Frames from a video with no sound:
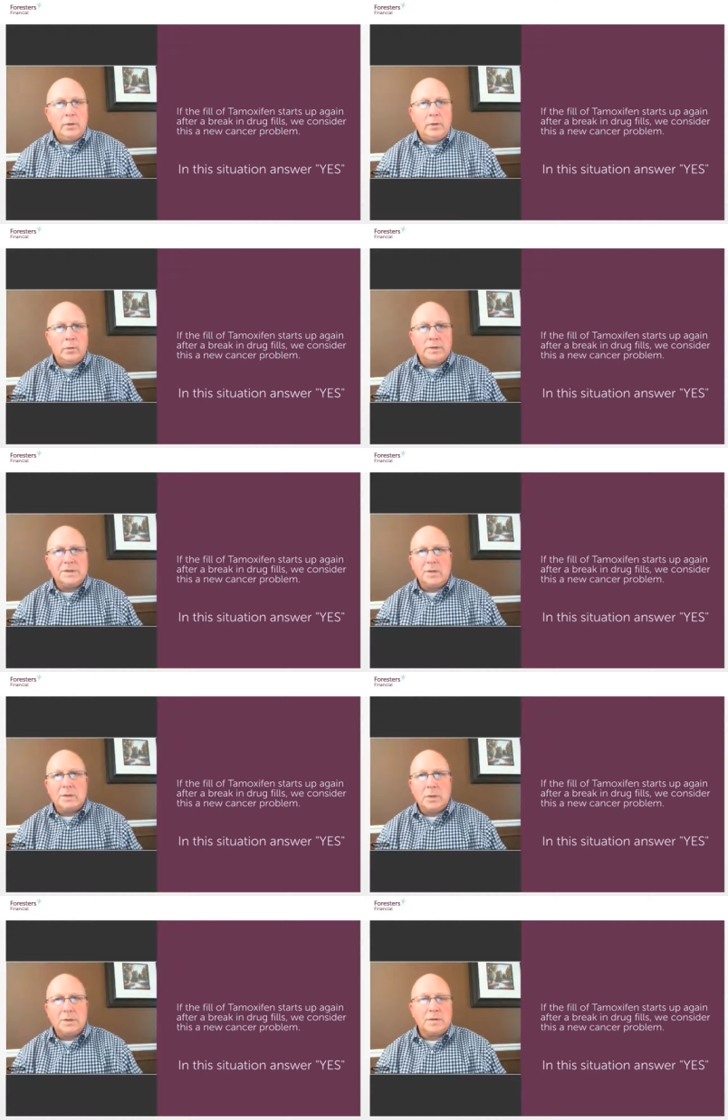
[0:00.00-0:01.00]
and it went
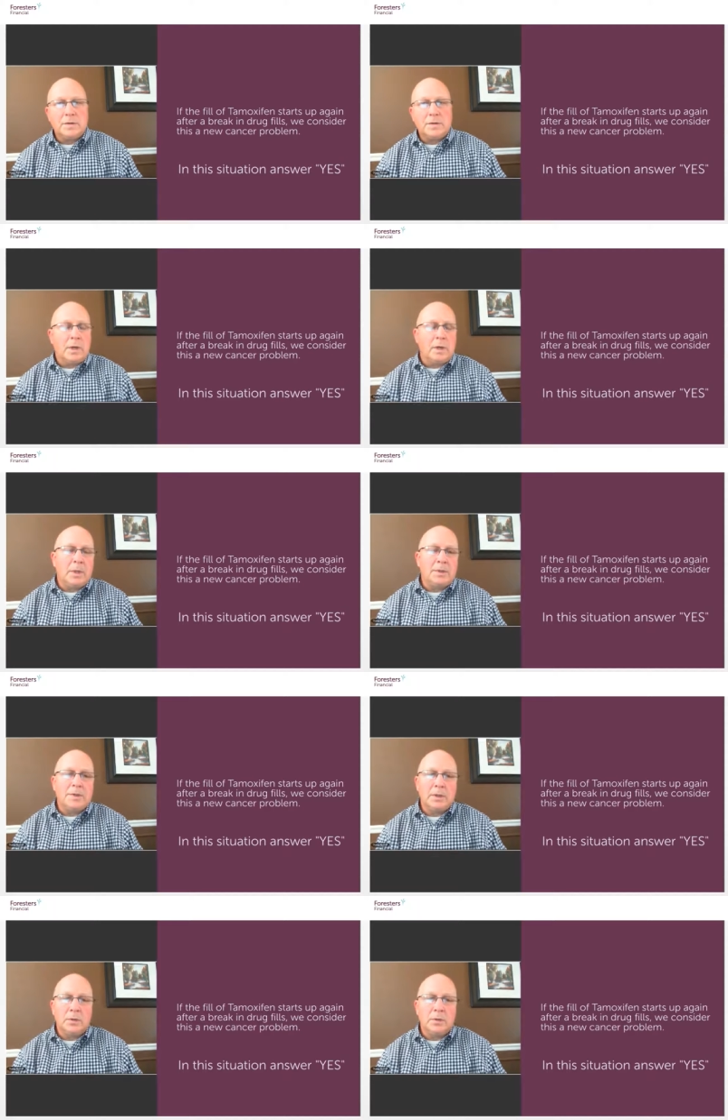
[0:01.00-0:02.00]
6 months or 9
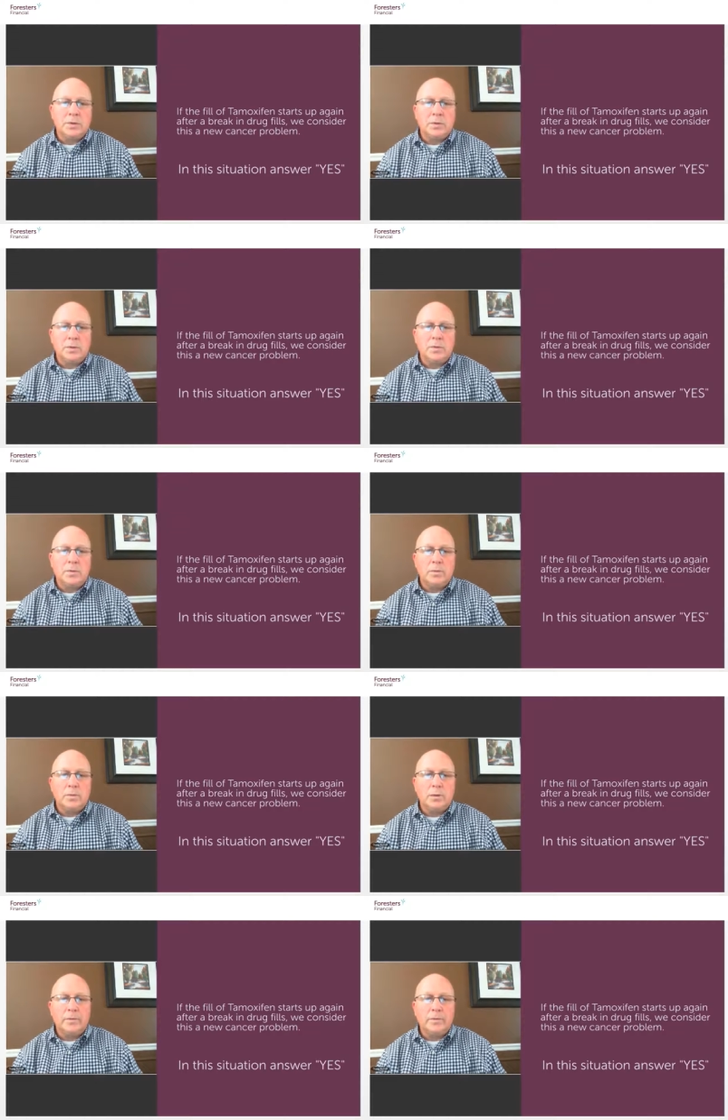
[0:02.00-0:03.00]
months and there was no
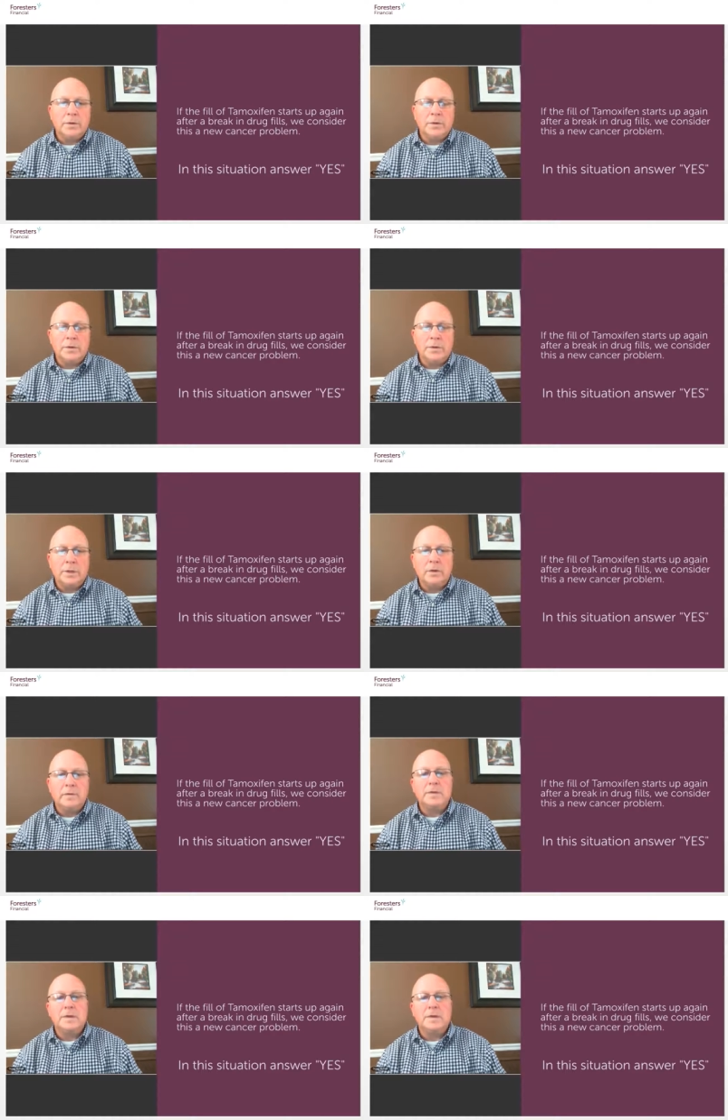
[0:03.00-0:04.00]
fills, and then all
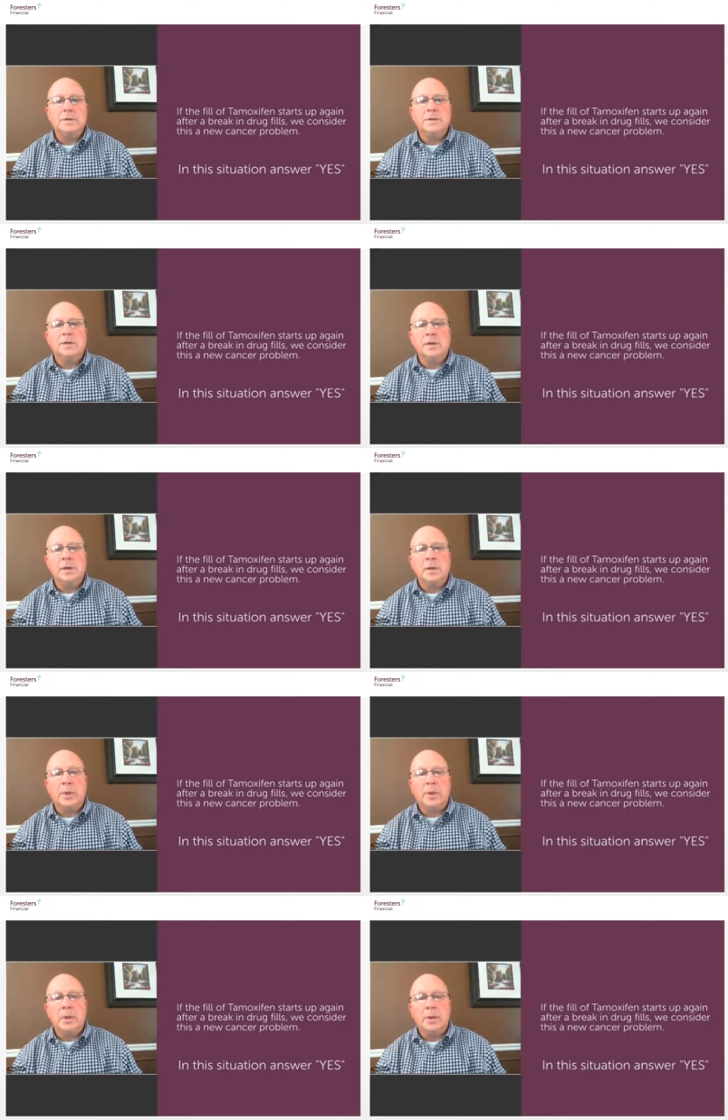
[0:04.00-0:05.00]
of a sudden started
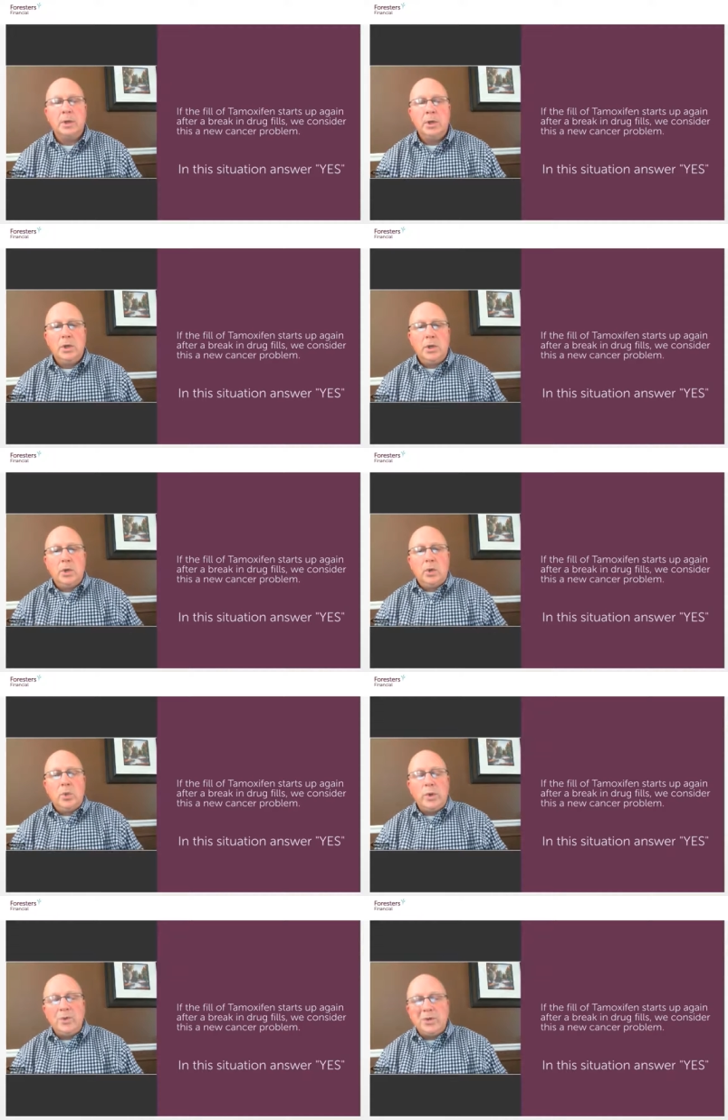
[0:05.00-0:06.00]
up again,
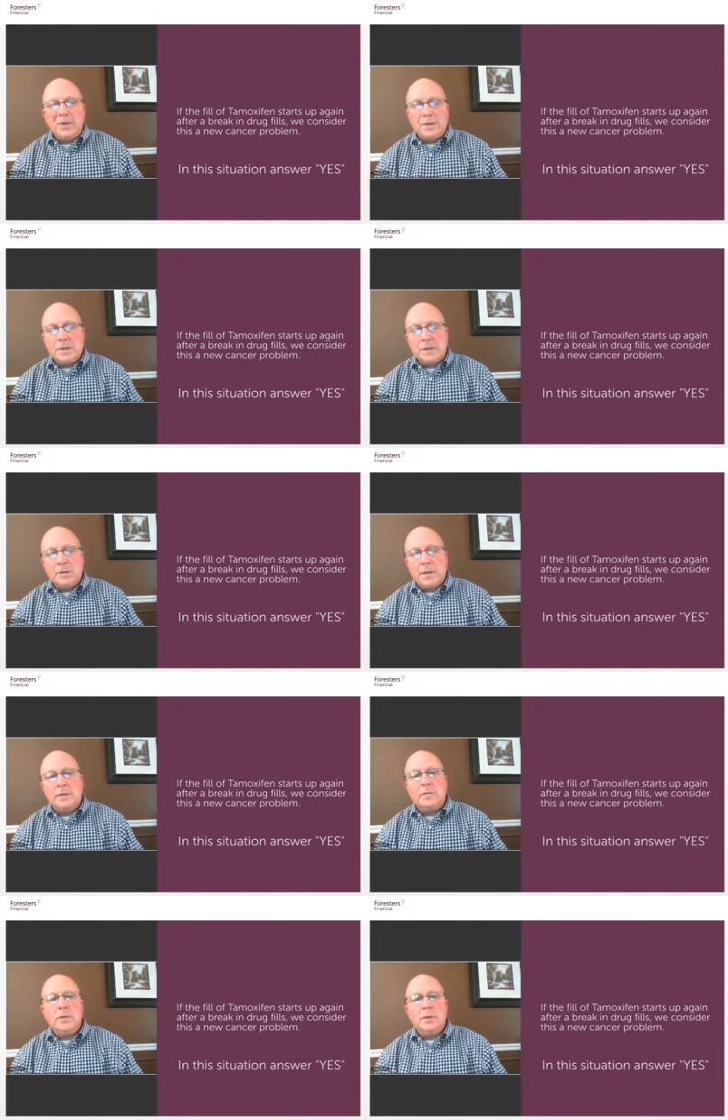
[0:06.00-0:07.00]
we would consider
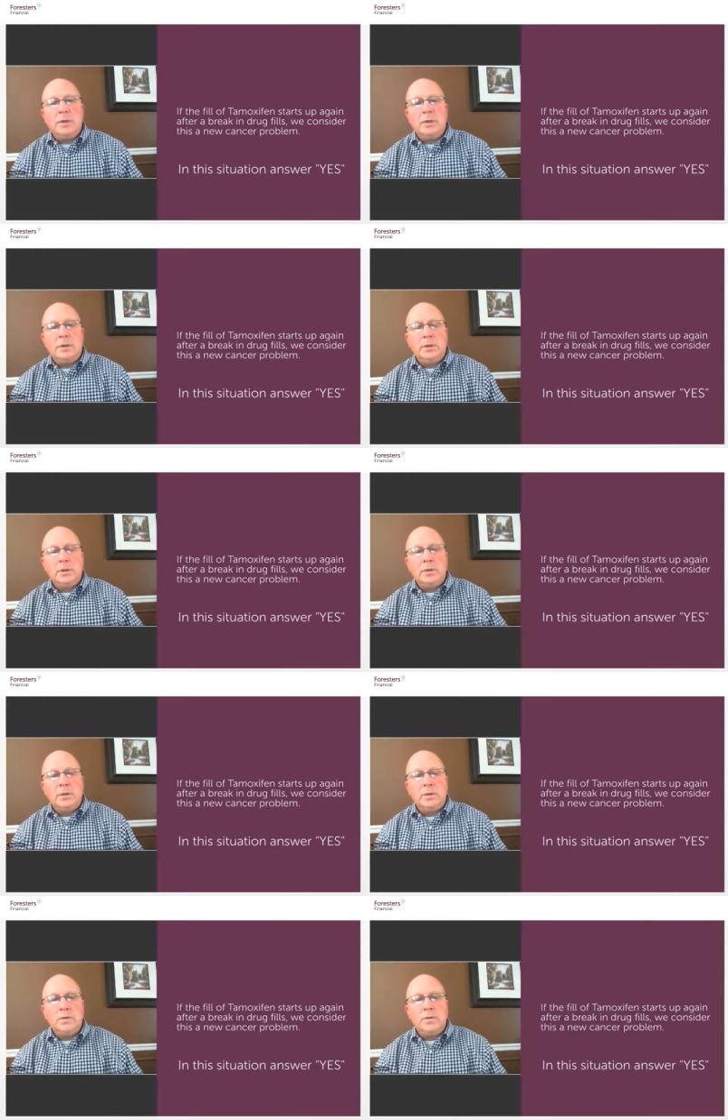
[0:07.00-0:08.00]
that to be a
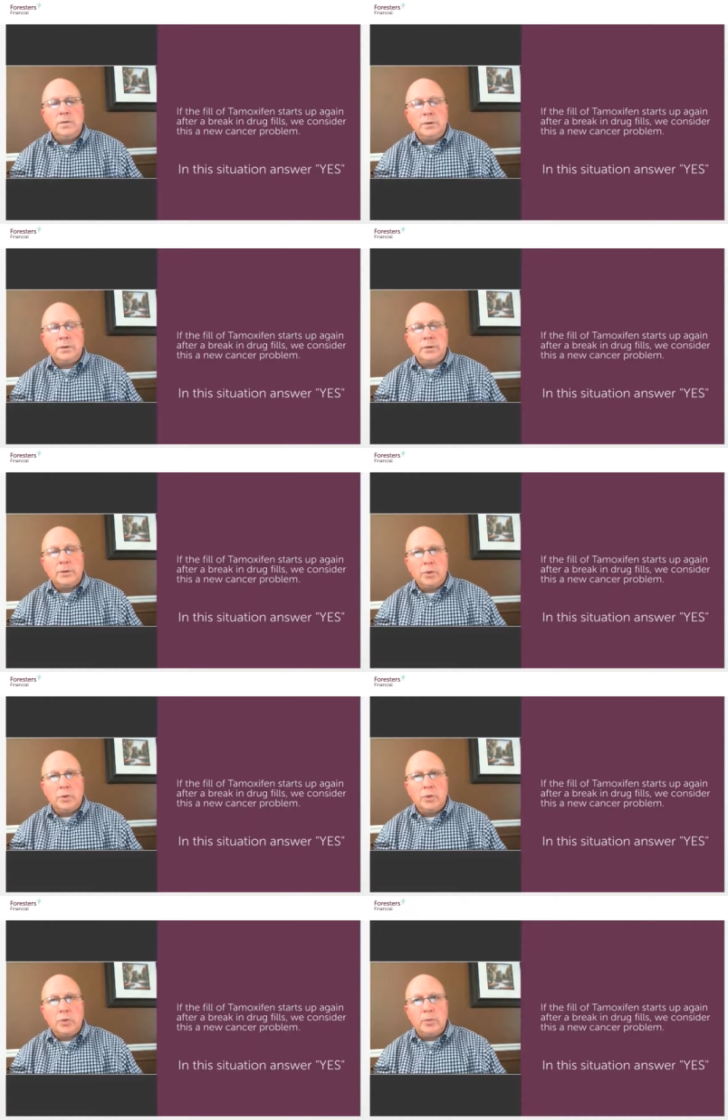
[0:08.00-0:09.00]
new fill and a
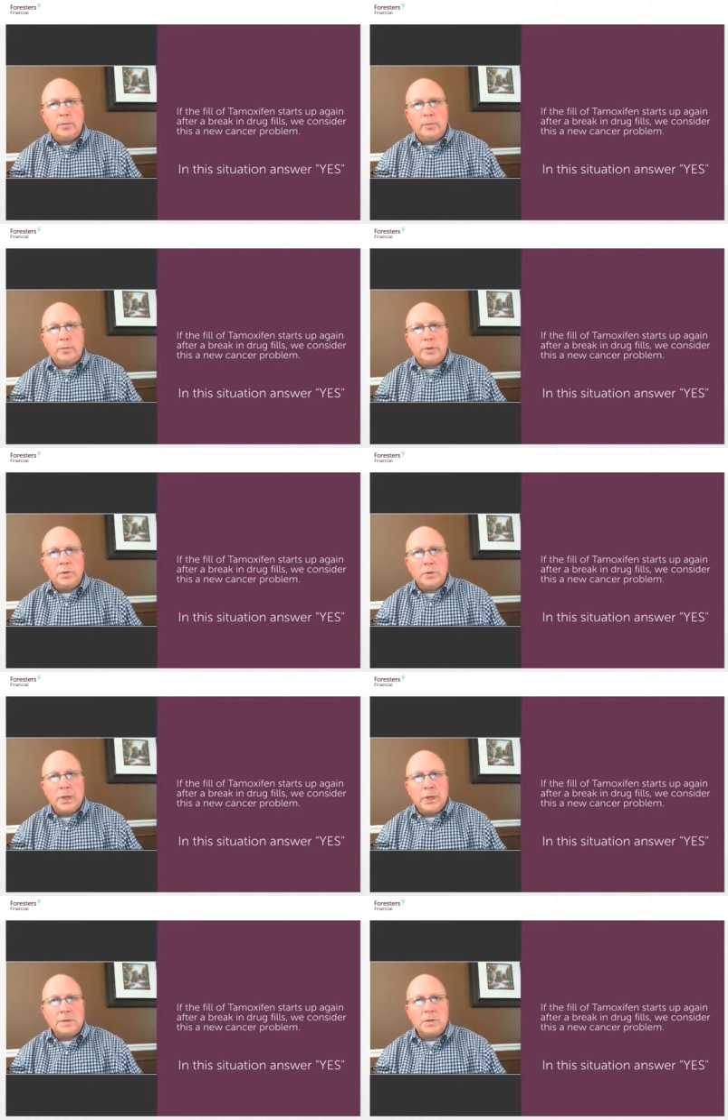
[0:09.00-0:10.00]
new
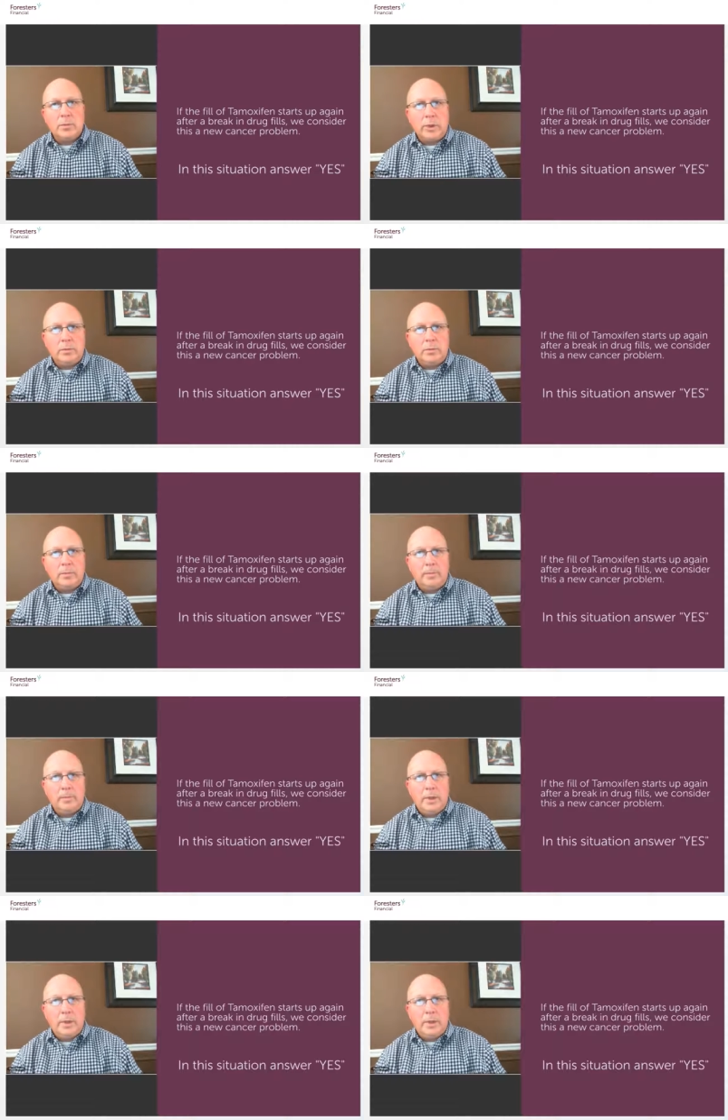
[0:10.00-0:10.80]
cancer problem.